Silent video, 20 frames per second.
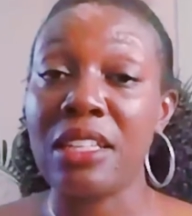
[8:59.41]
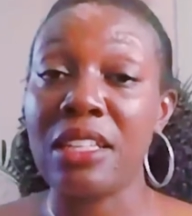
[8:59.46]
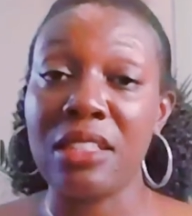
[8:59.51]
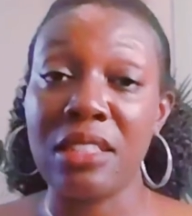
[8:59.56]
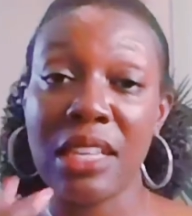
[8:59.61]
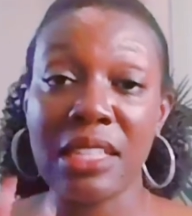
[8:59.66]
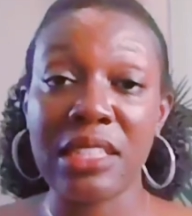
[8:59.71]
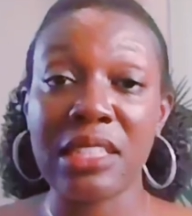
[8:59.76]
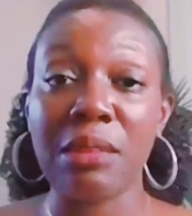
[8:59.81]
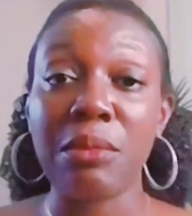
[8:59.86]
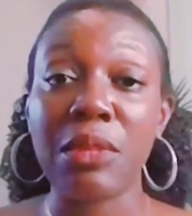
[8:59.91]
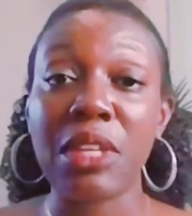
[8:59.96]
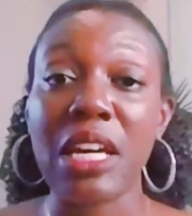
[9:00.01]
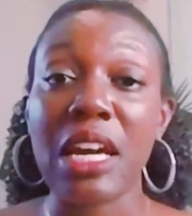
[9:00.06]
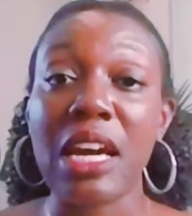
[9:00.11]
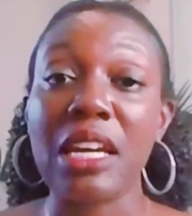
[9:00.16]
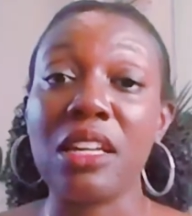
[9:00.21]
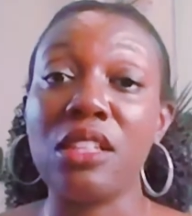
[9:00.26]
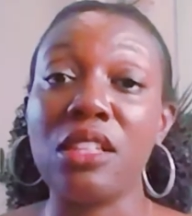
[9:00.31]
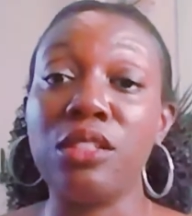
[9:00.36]
And that's something
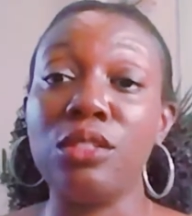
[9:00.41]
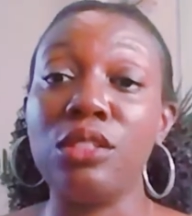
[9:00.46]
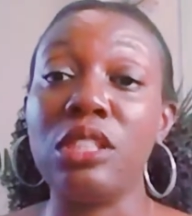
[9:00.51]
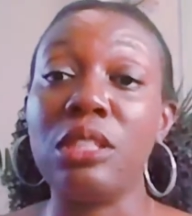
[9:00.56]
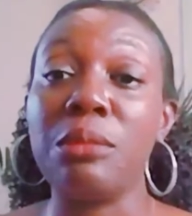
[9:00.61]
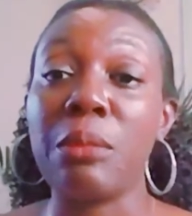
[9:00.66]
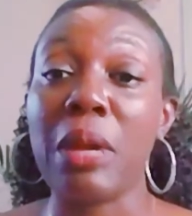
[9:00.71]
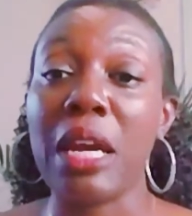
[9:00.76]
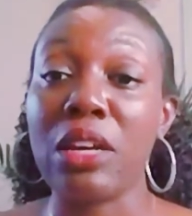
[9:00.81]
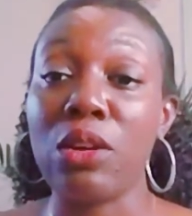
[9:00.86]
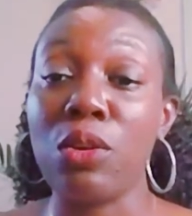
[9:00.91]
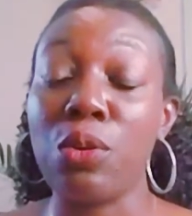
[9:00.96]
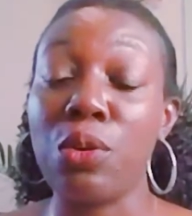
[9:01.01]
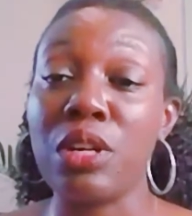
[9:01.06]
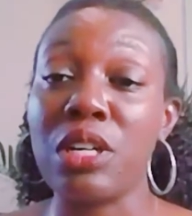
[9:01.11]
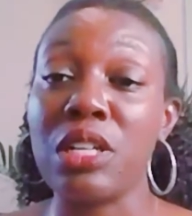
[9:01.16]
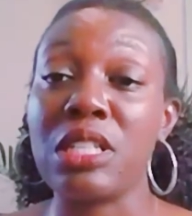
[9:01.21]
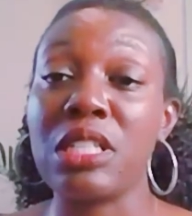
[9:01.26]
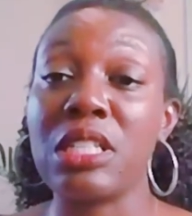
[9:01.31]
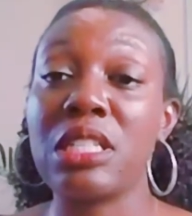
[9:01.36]
I include in my
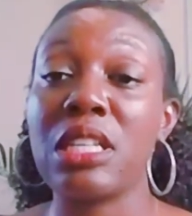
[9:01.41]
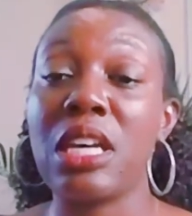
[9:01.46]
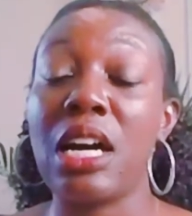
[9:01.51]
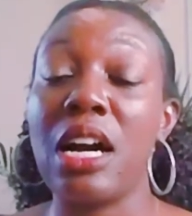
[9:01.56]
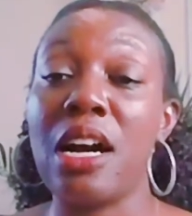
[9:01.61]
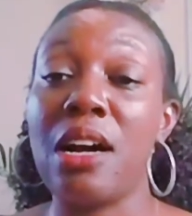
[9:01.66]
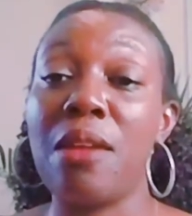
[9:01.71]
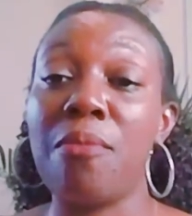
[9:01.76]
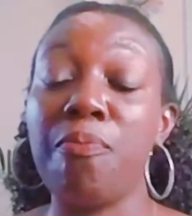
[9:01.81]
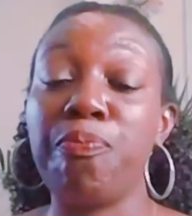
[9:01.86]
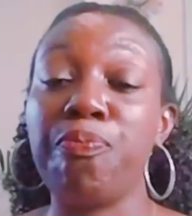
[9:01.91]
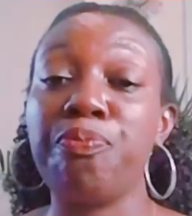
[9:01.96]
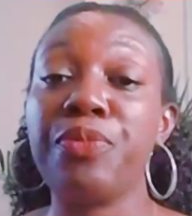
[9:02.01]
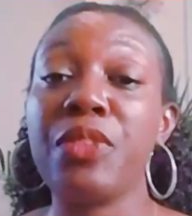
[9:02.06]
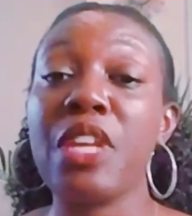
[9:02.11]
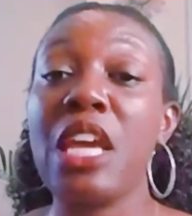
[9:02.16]
course um,